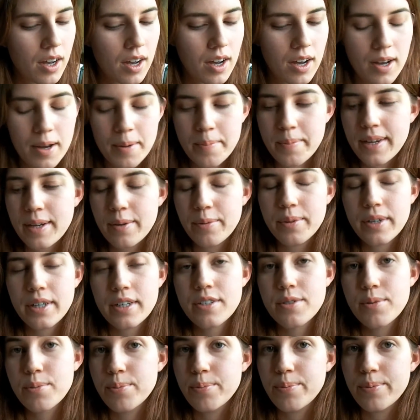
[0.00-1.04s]
It
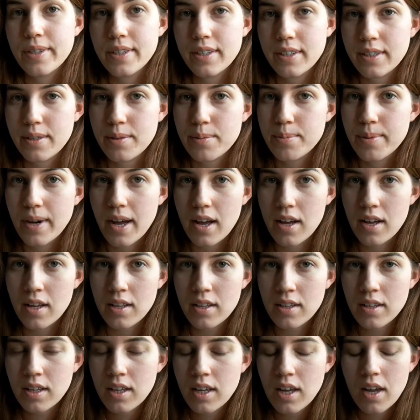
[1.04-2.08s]
works really
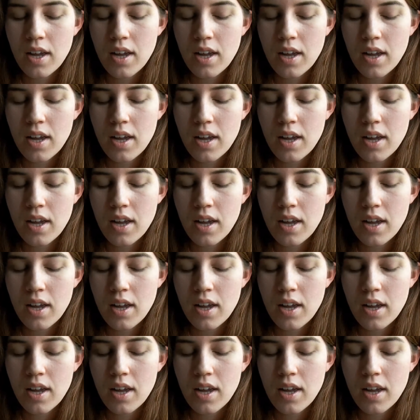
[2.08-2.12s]
well